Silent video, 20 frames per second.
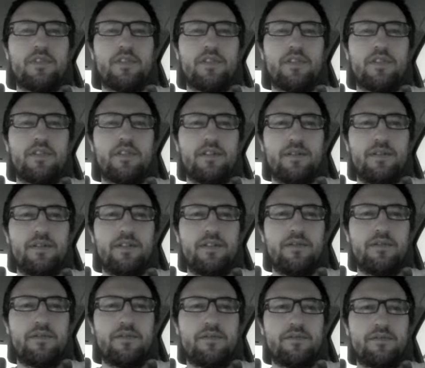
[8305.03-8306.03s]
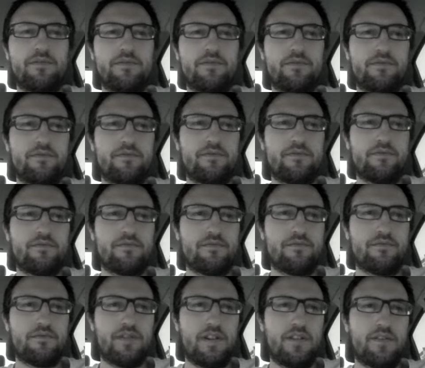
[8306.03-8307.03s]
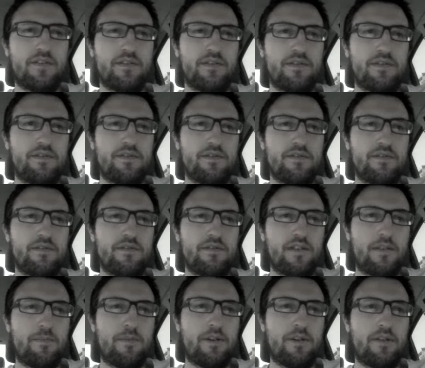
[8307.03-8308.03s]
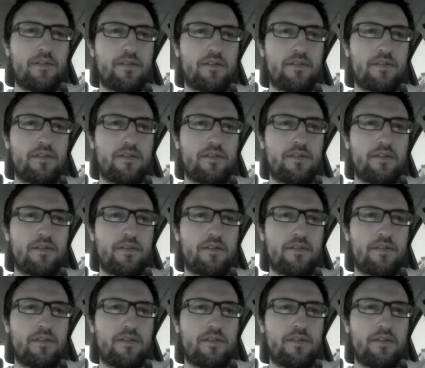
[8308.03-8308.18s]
See how I do. Nice. Not bad.